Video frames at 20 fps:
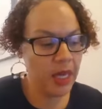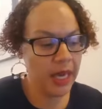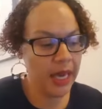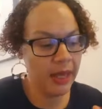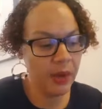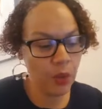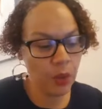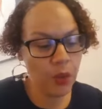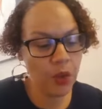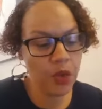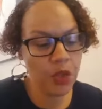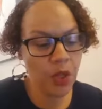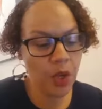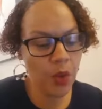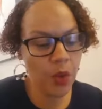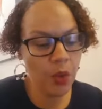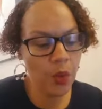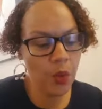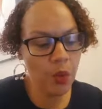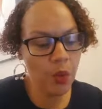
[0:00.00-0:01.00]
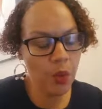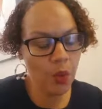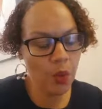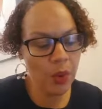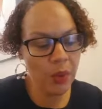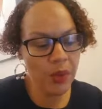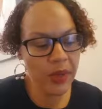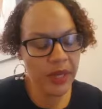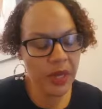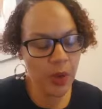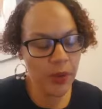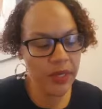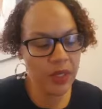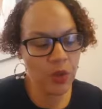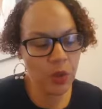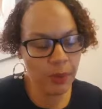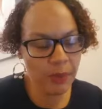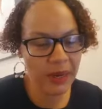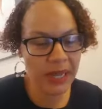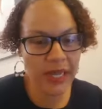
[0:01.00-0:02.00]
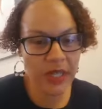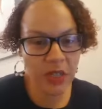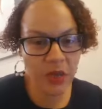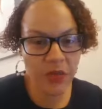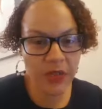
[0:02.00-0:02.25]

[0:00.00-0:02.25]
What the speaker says: And also, when we go into a place